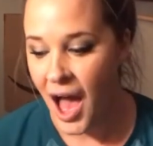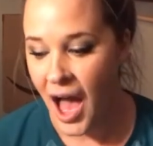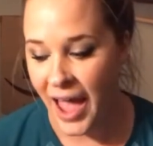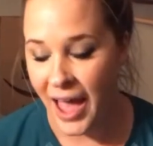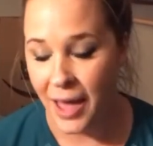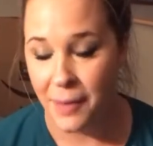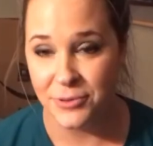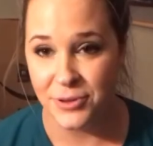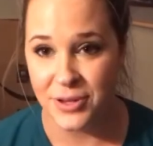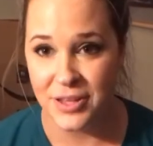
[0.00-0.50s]
I
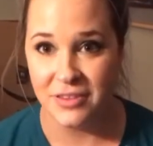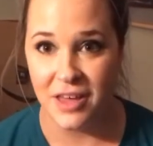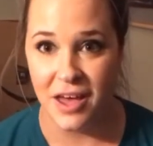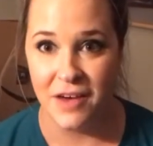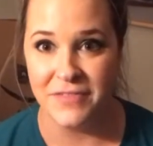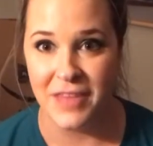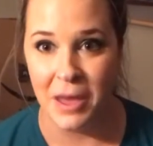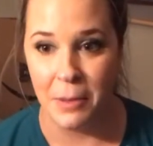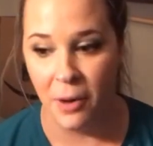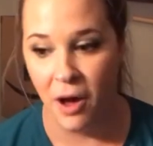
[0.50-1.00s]
absolutely
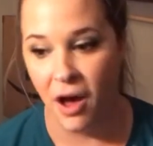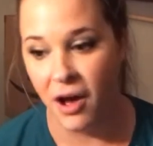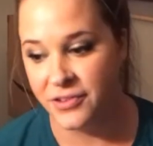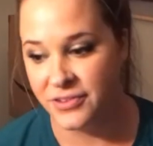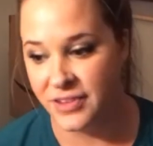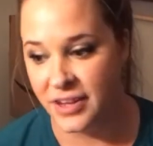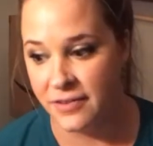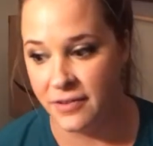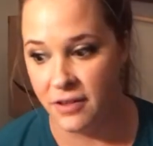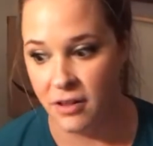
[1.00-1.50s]
love that
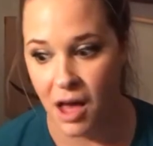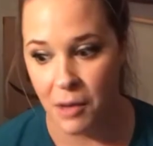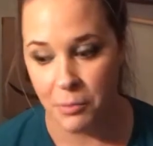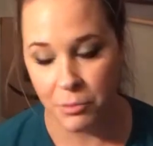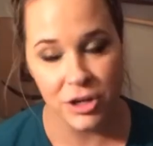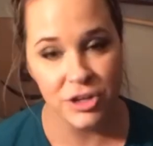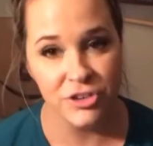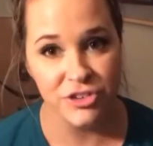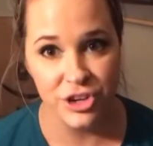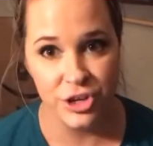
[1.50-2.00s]
box. That had a lot
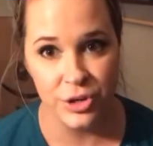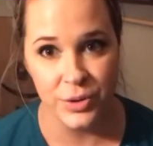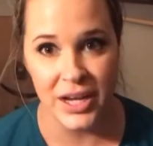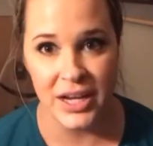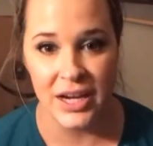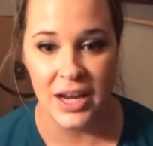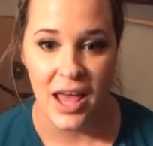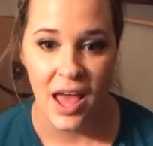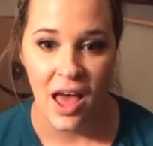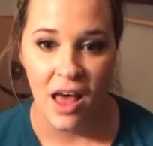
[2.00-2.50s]
more to
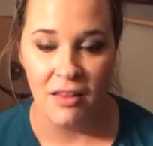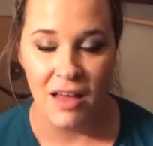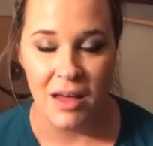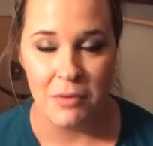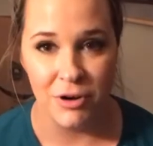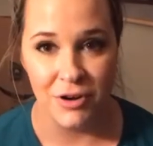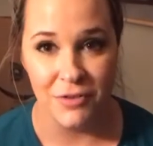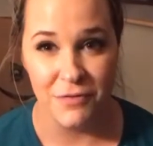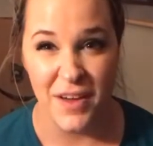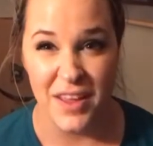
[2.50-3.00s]
it, a
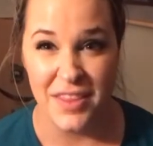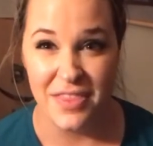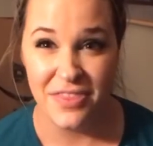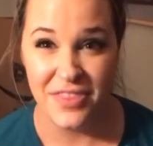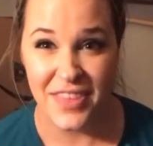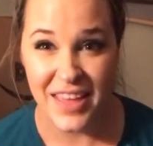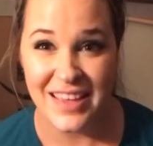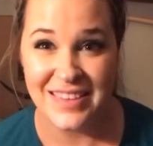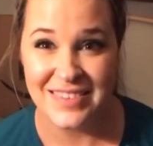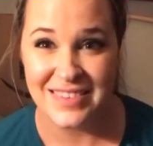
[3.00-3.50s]
lot more fun
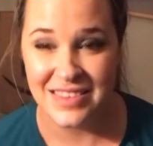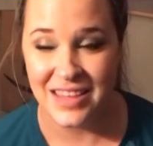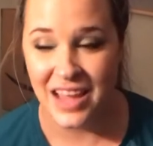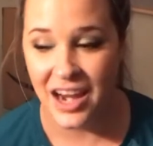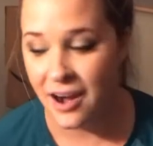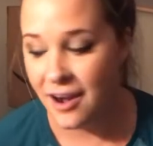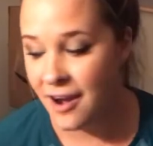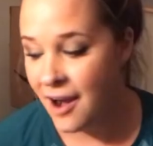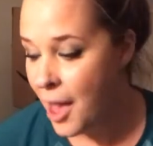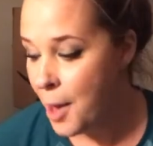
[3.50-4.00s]
things in
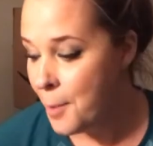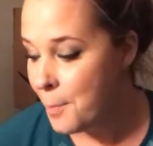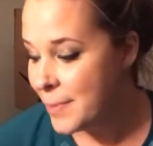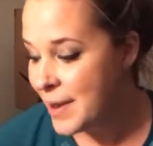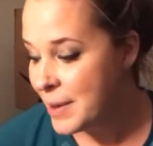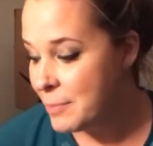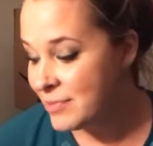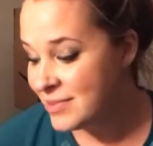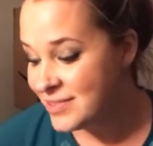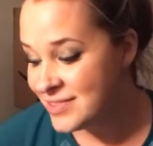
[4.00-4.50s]
there,
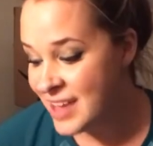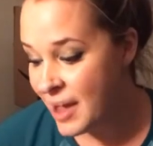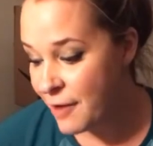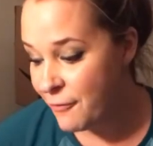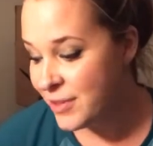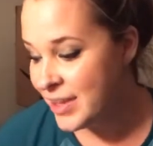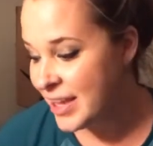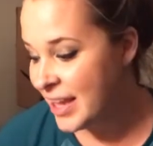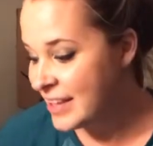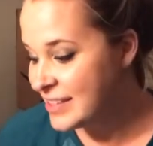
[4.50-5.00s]
but I'm
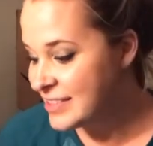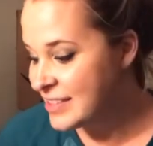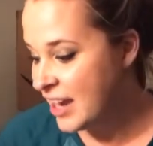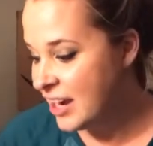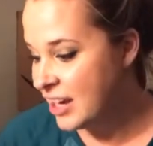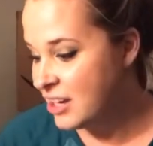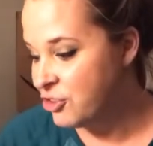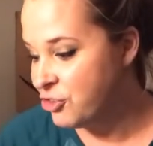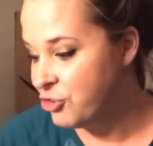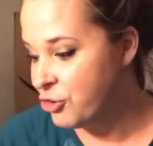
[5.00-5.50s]
definitely
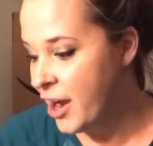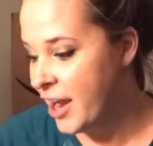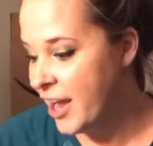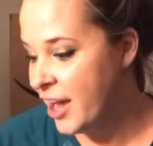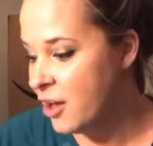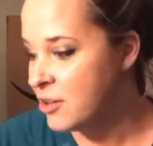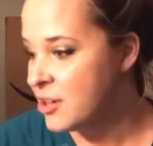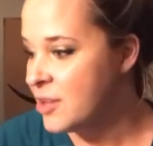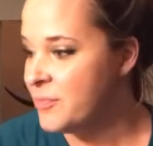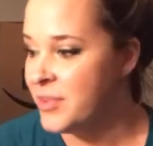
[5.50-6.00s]
excited to try
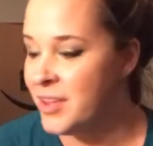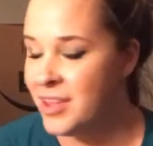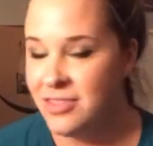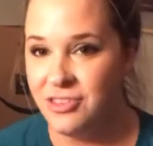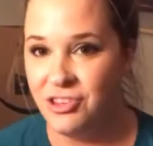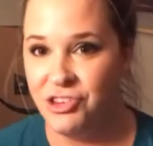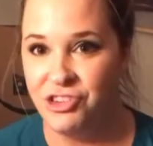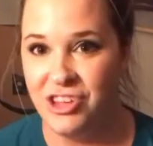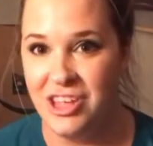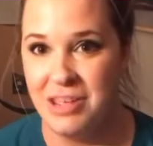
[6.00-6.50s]
out
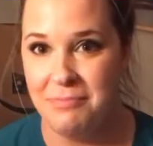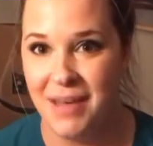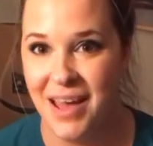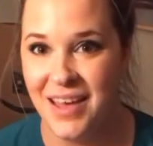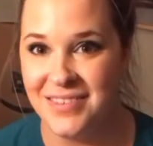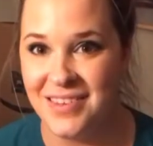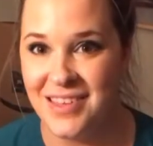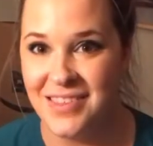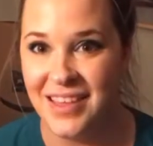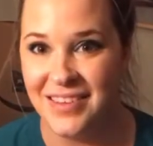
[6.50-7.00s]
the sheet
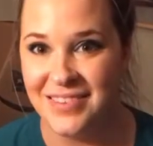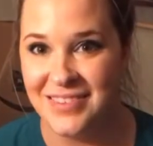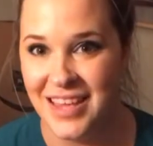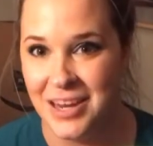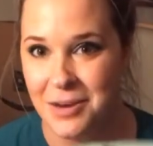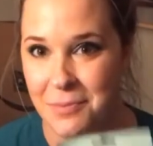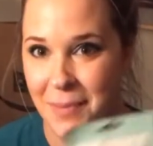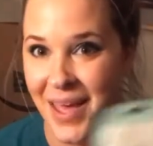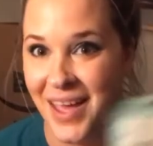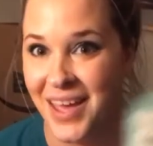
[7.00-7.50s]
mask that's
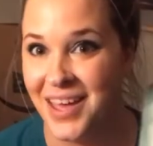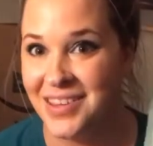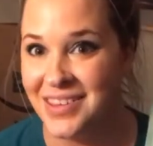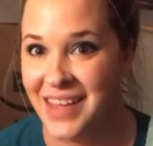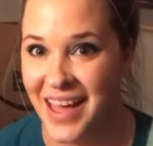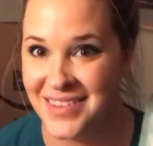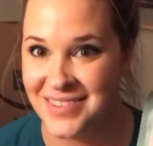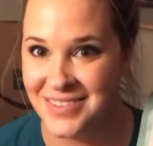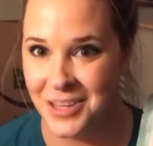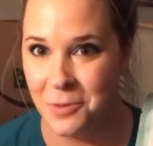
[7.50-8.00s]
in my
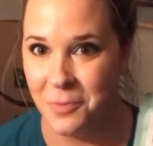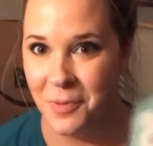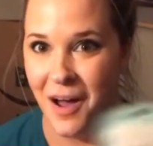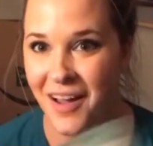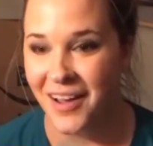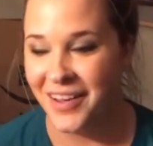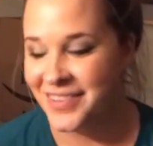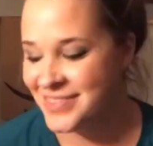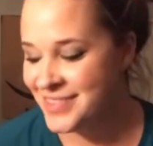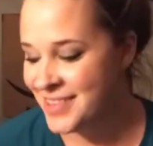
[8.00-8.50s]
classic
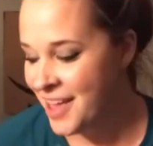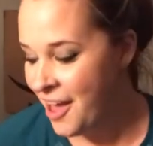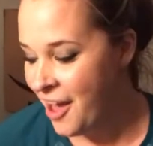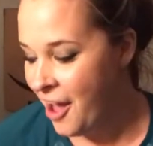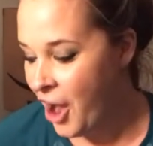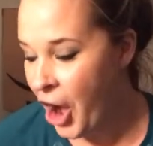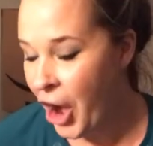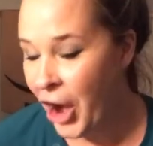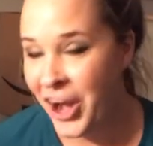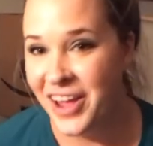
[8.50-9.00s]
box.
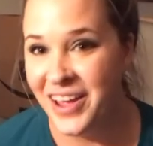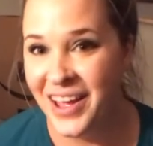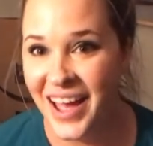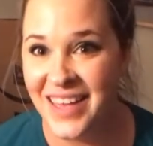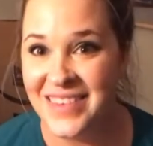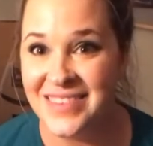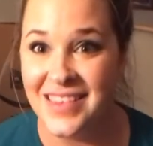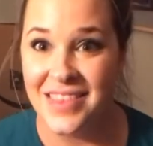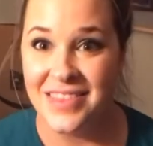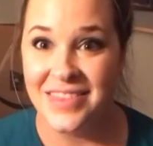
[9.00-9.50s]
Alright you
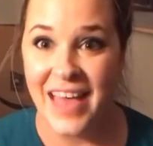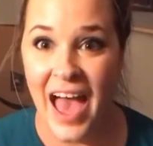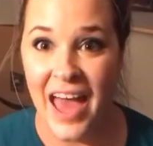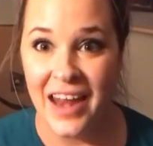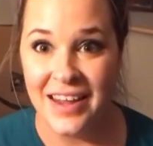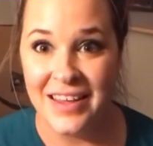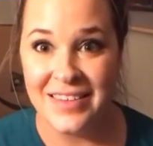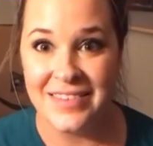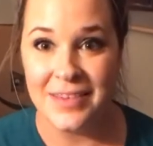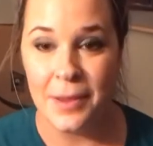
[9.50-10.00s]
guys,
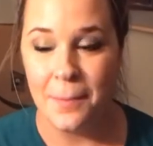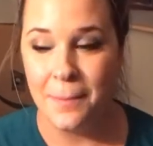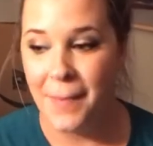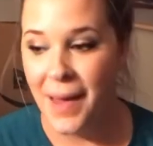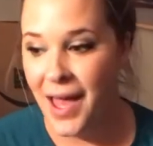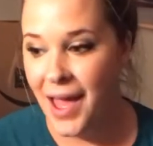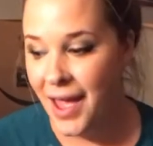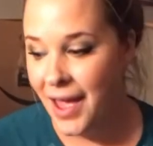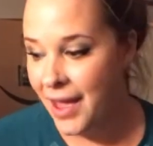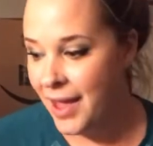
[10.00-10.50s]
that is
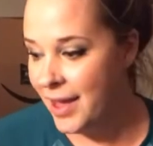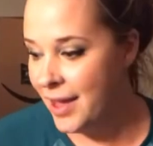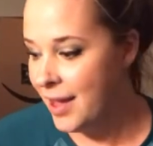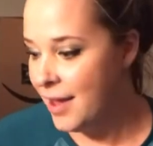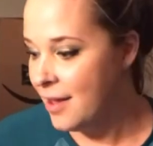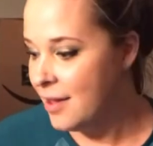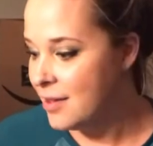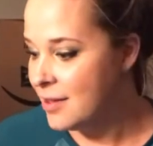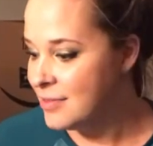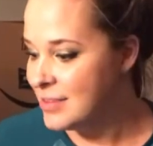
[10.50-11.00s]

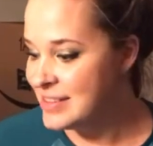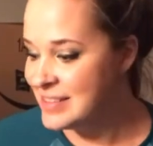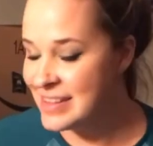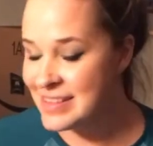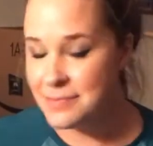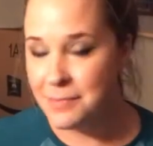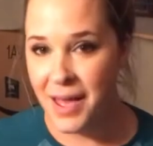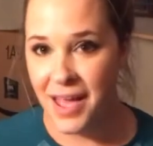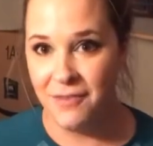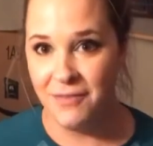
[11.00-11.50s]
my, this
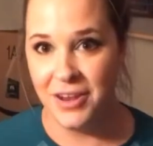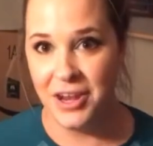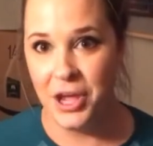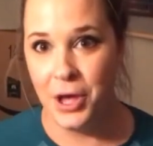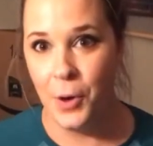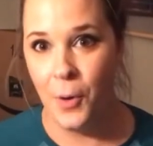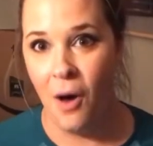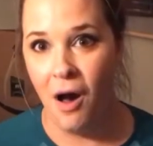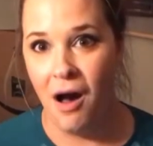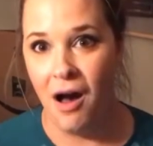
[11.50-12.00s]
is my
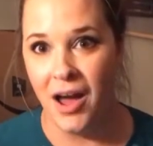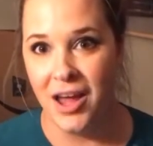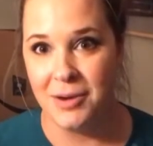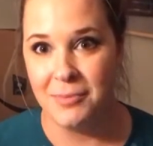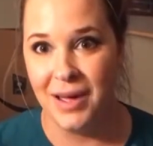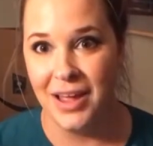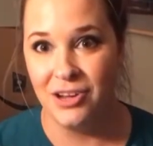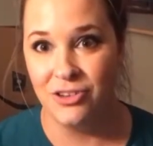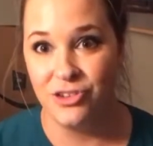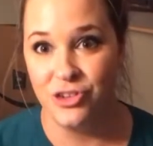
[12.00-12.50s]
video on
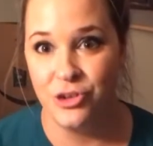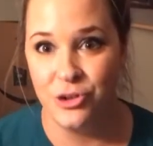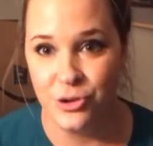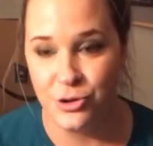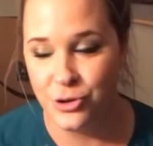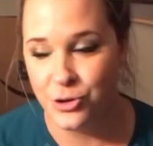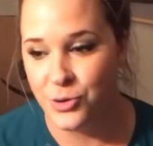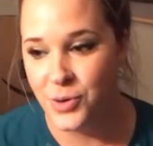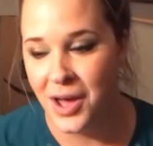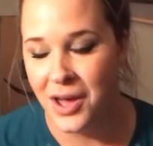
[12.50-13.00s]
my
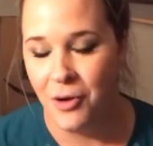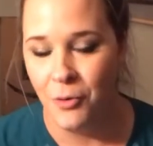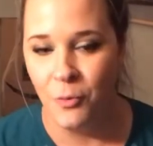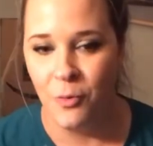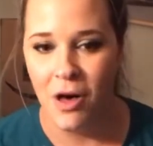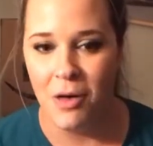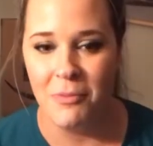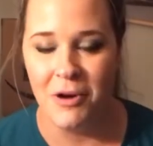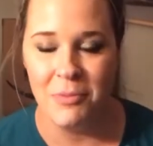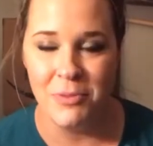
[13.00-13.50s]
two
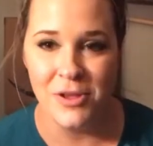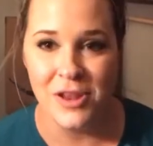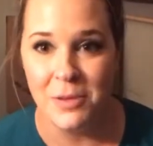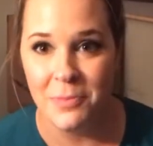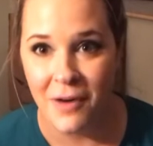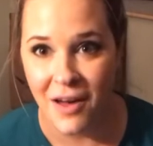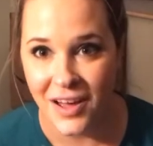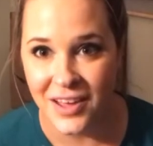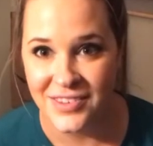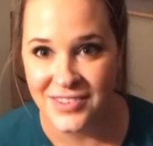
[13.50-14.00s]
Walmart beauty
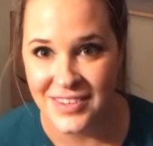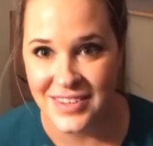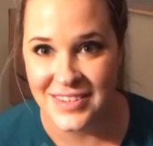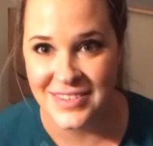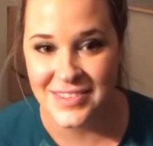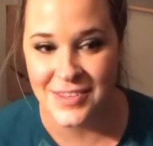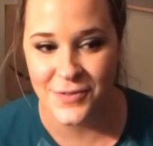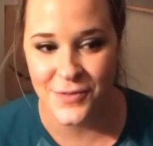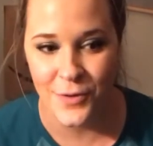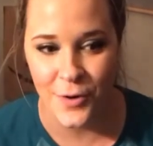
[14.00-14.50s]

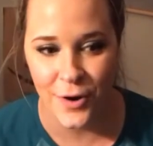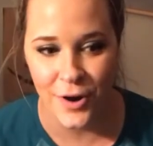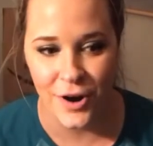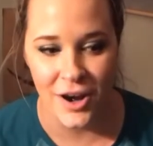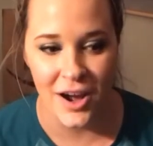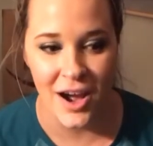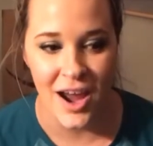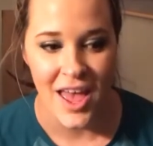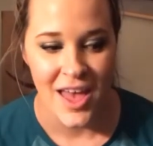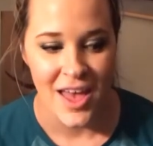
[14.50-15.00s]
boxes
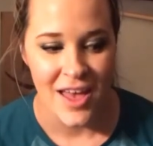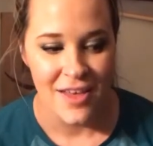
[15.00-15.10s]
for